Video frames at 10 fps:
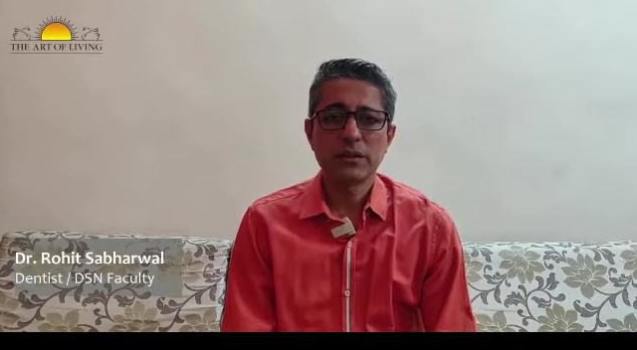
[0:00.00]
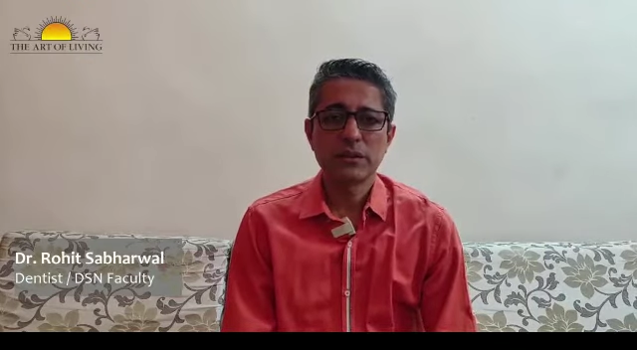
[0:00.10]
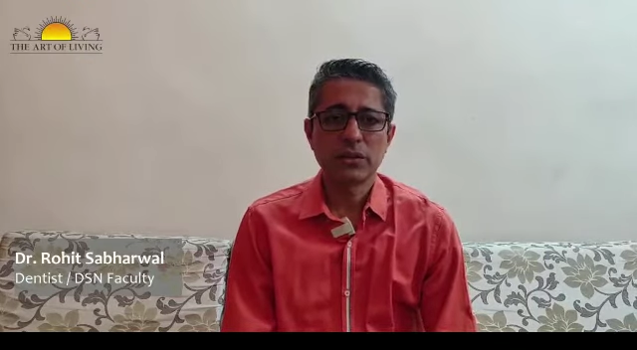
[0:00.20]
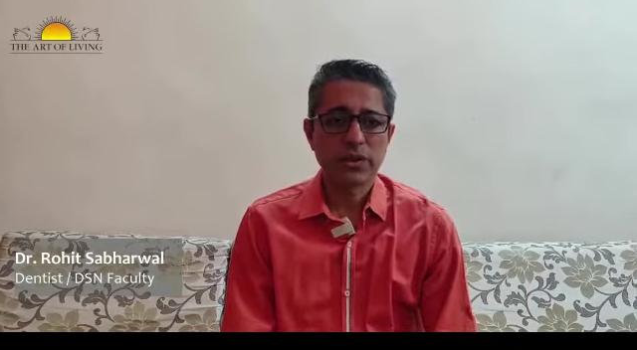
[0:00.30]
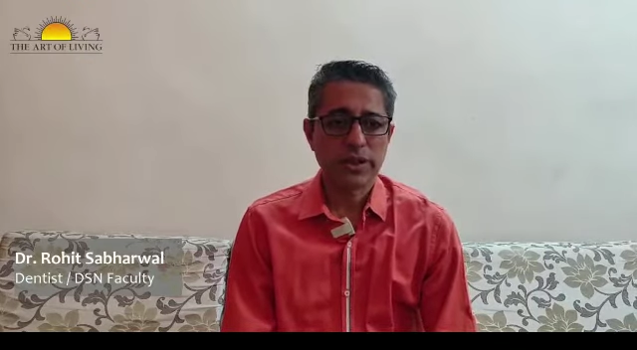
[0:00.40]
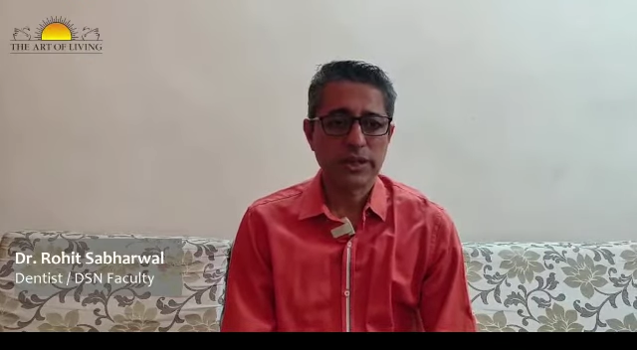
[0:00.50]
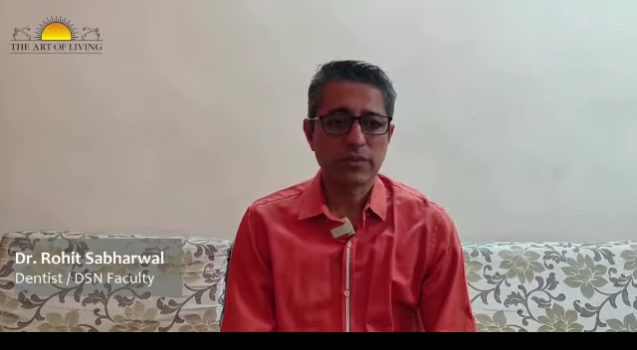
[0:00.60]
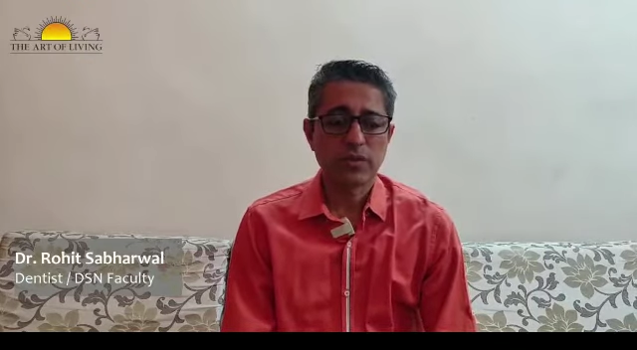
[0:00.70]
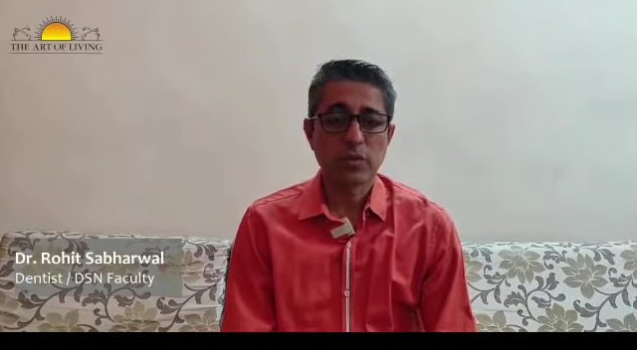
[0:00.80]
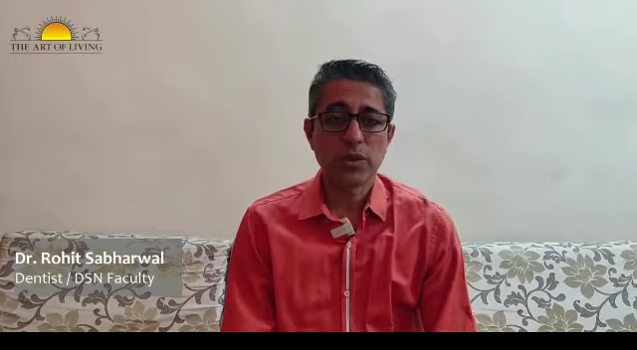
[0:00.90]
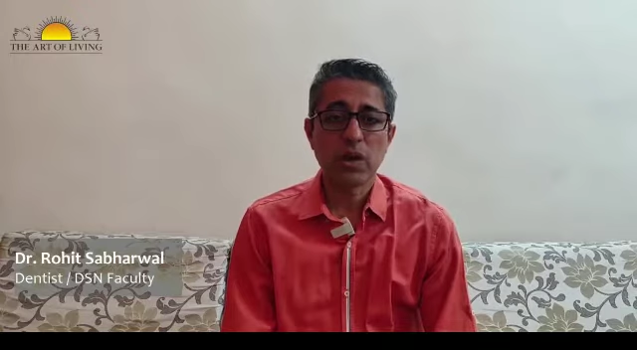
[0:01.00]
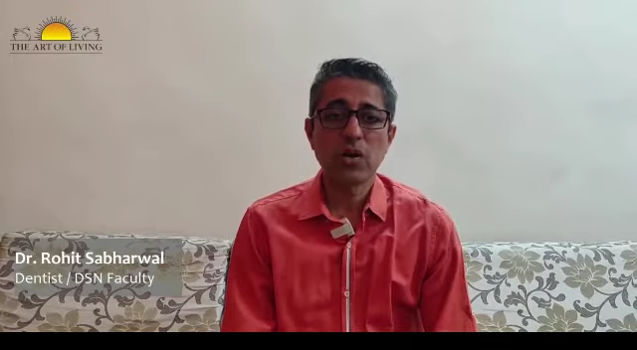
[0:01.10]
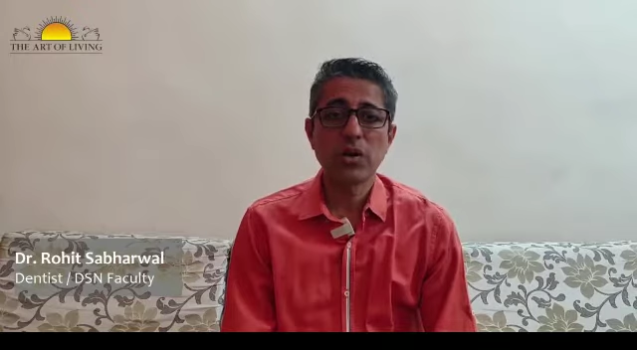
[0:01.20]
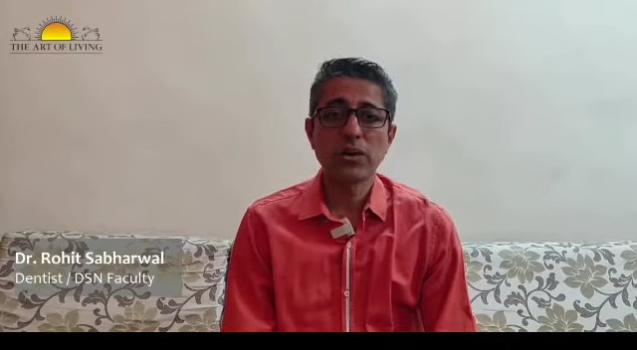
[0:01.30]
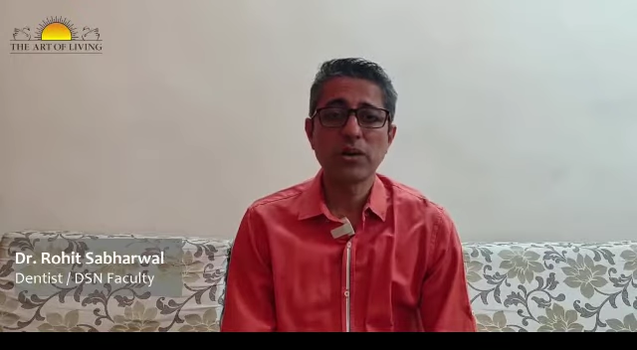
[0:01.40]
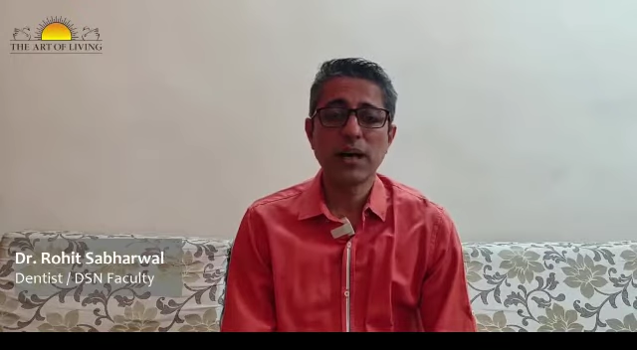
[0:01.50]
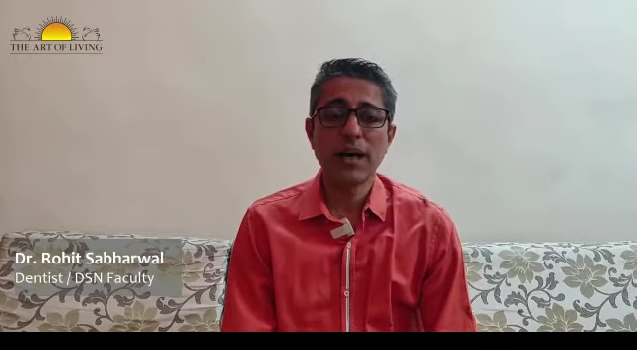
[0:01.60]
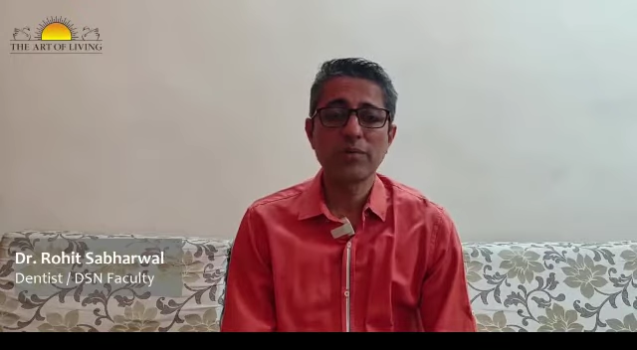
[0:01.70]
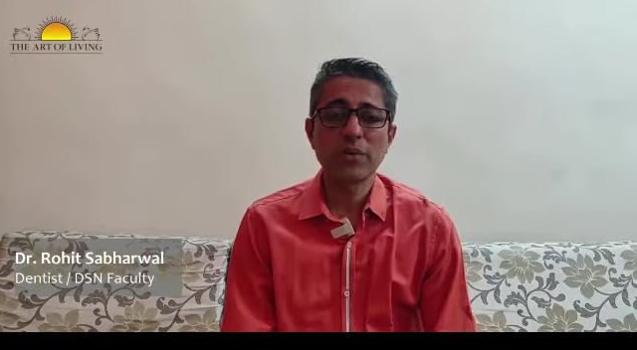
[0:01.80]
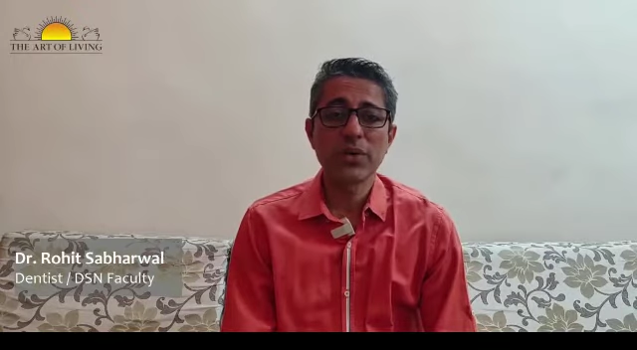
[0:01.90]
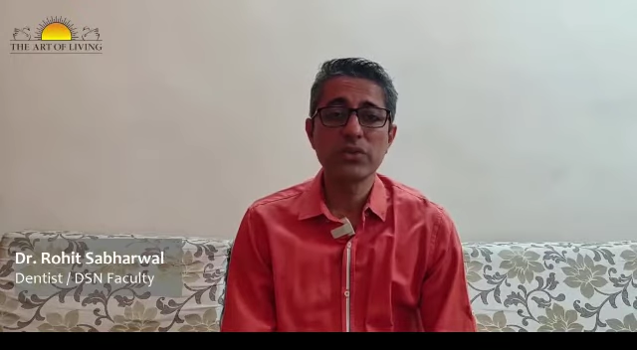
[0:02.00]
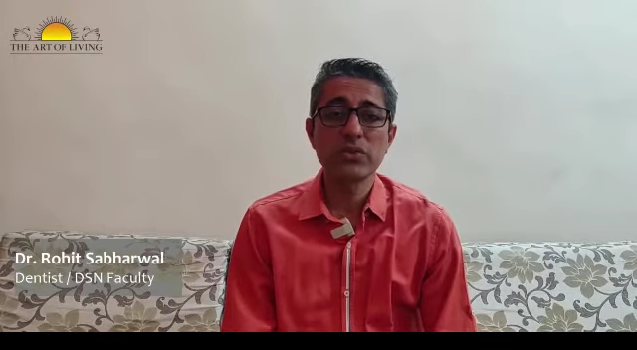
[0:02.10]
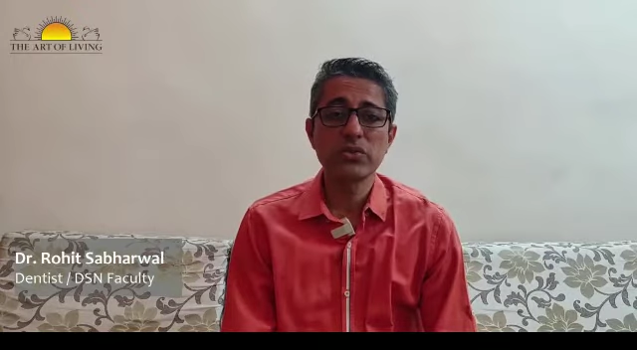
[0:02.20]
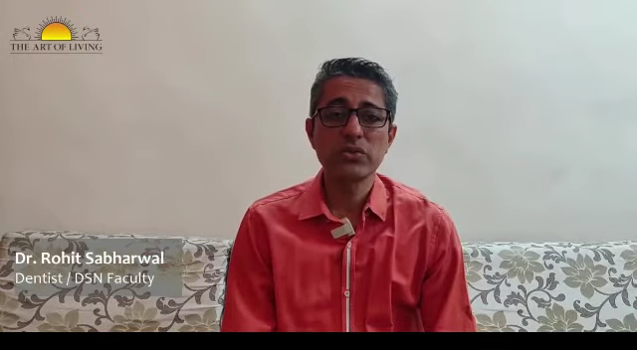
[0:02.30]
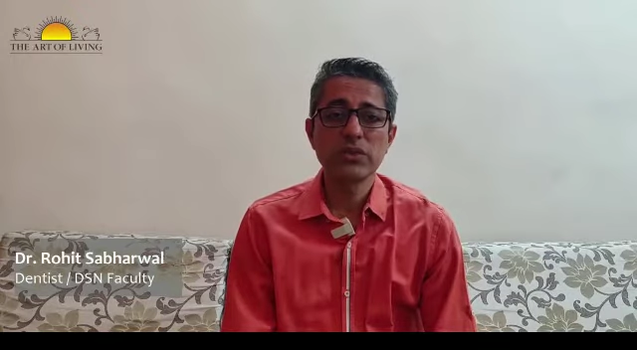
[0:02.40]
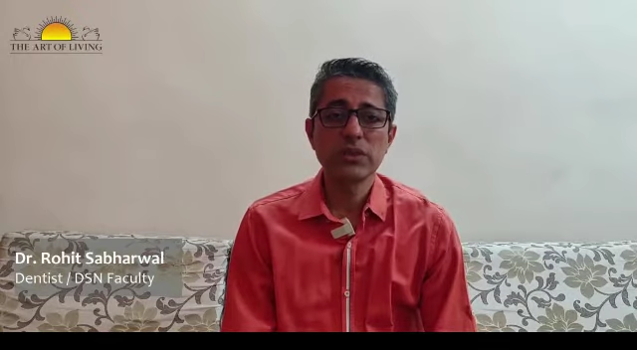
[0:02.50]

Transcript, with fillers: Okay, from now on, I am going to